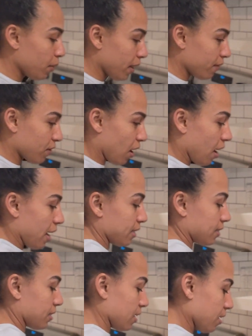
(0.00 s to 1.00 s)
we have got
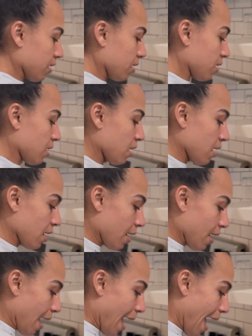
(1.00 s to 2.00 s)

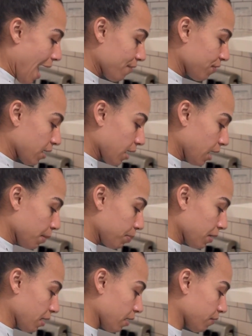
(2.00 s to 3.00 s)
1/2 cup
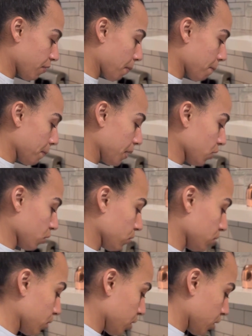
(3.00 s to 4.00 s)
of
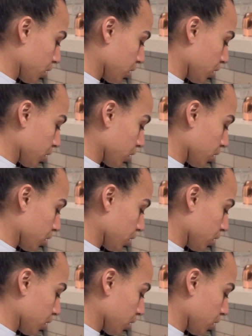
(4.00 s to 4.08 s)
milk.